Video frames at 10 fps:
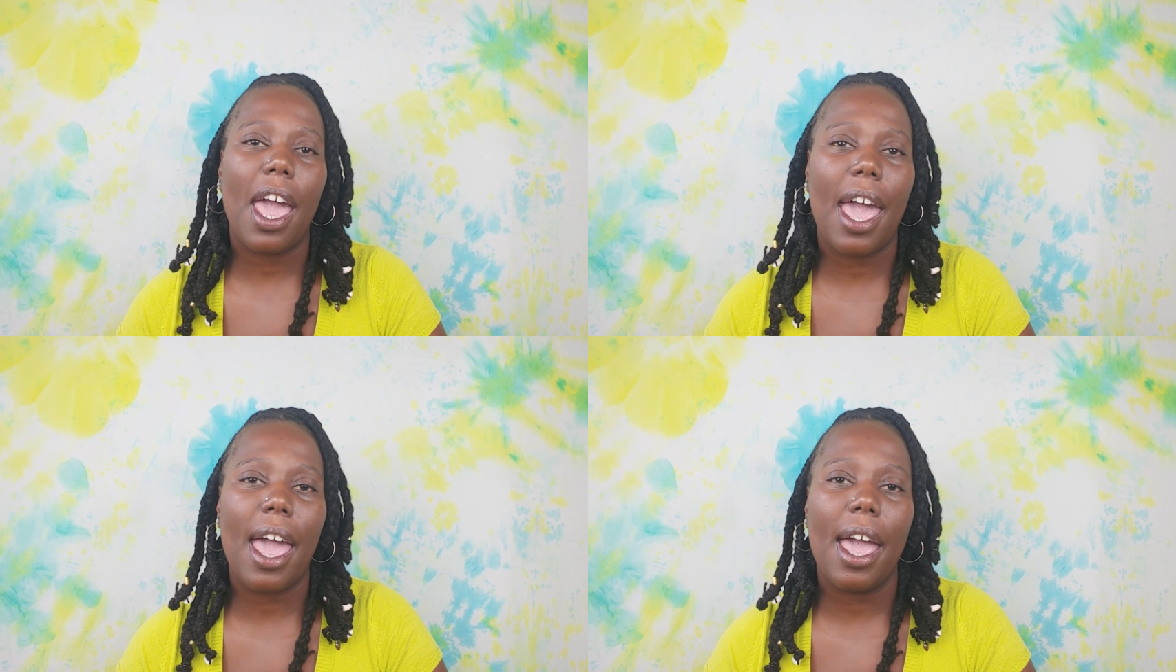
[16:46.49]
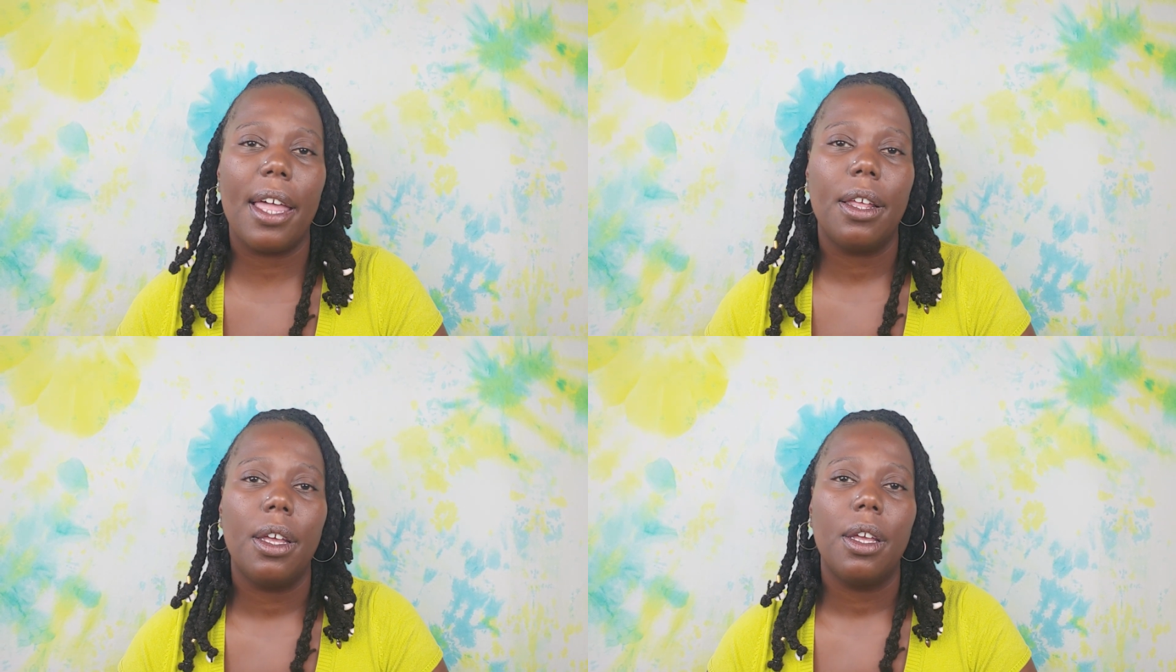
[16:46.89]

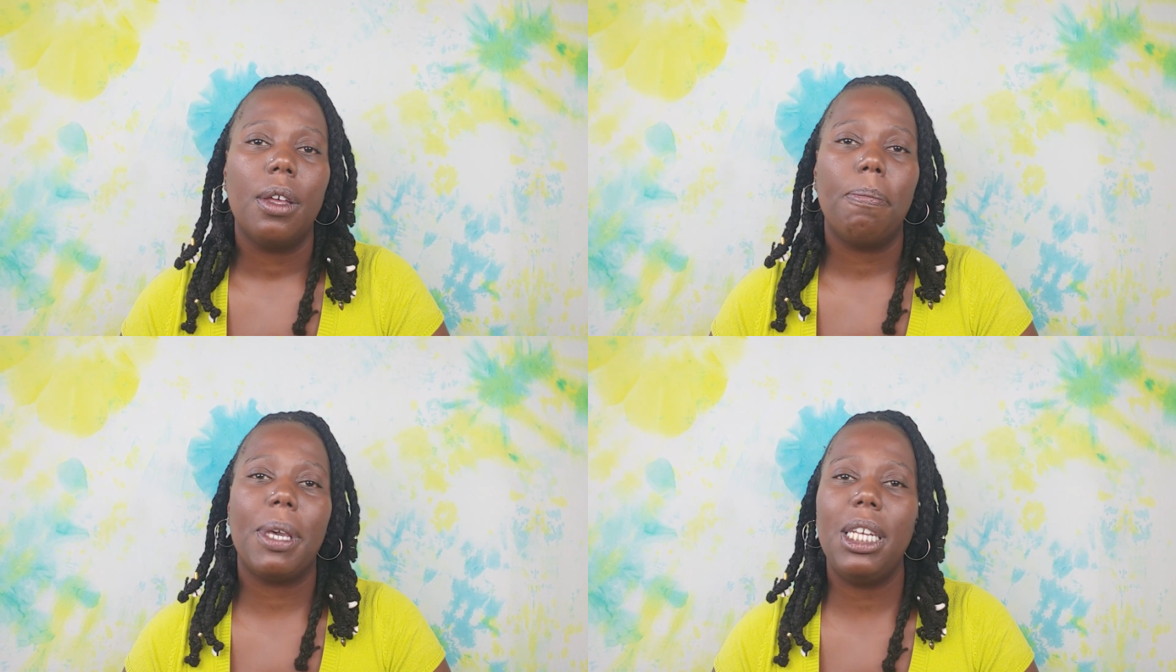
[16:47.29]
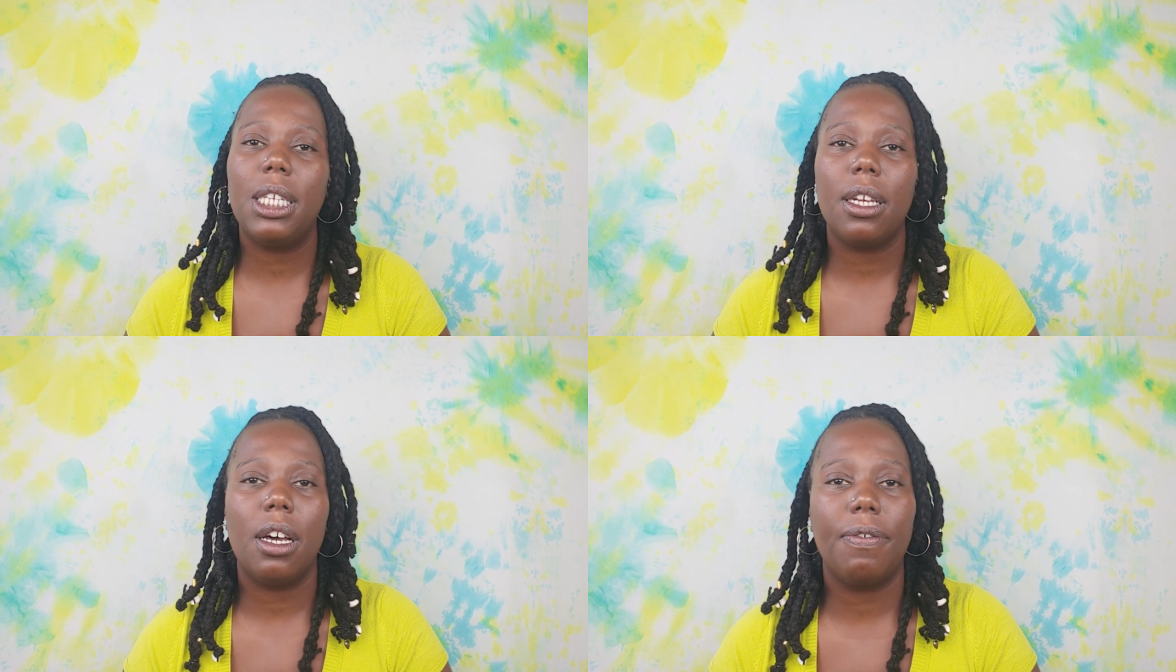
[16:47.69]
at
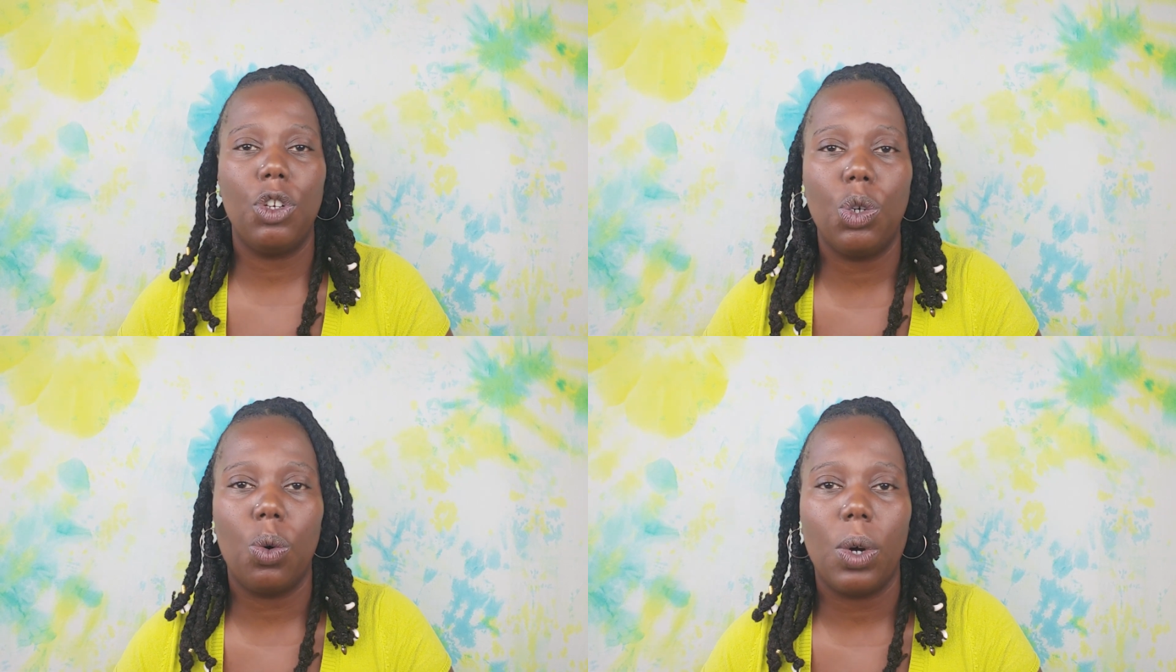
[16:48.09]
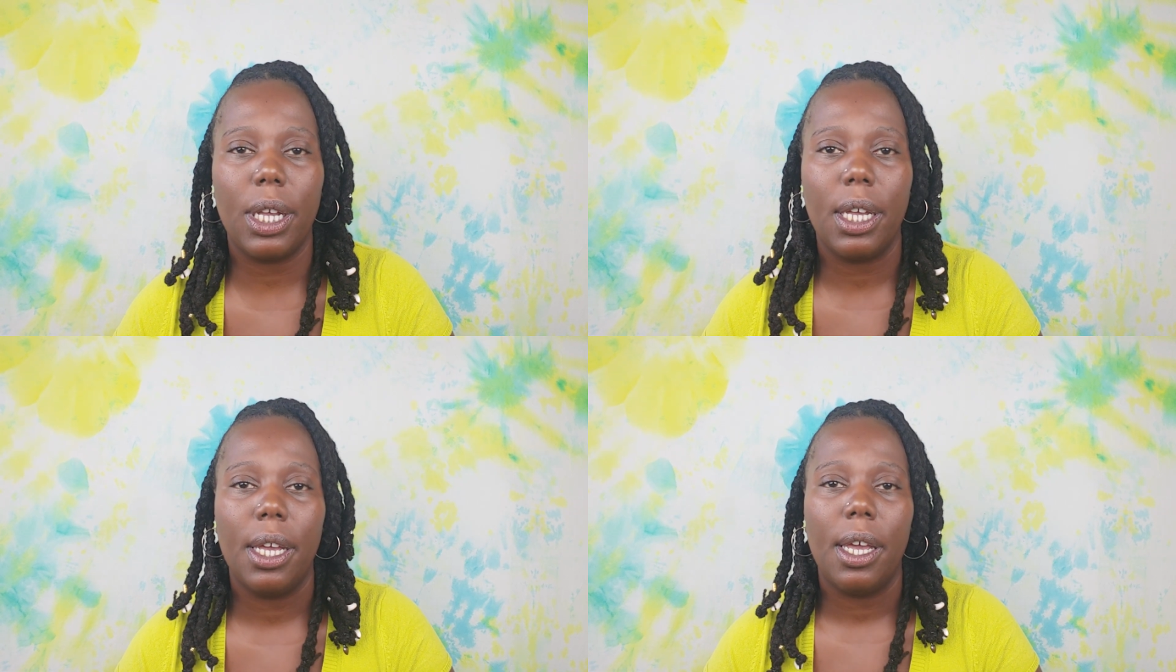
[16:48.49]
peace, love, and
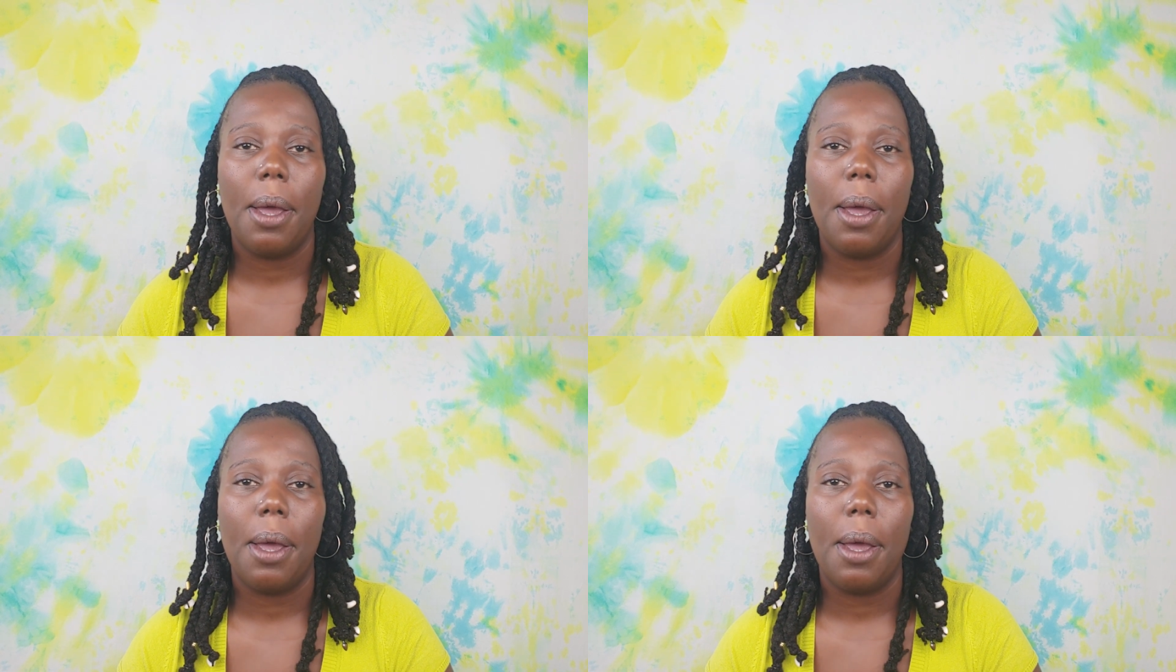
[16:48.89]
joy.